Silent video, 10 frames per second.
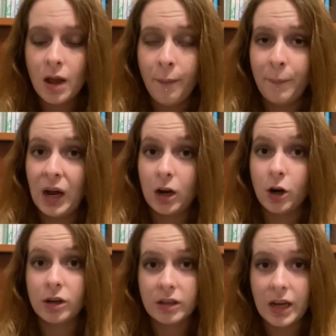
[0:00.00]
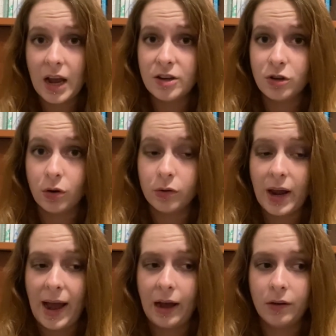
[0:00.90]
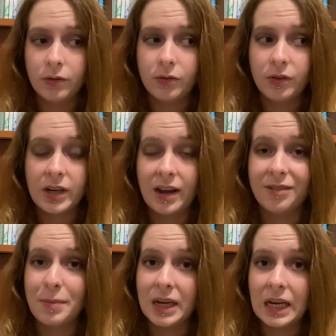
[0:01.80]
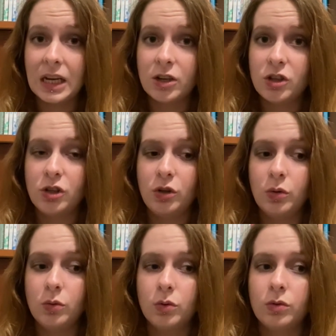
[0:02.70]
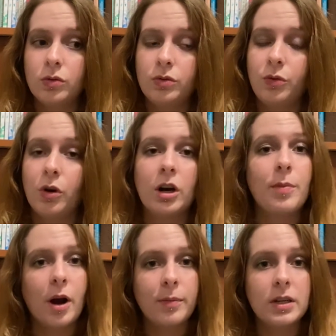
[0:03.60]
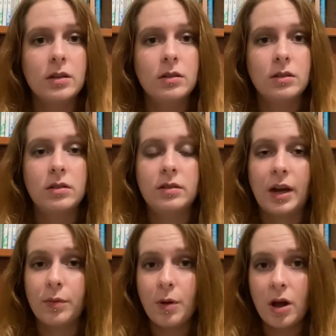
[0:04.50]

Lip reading: But currently I don't have enough money for an apartment down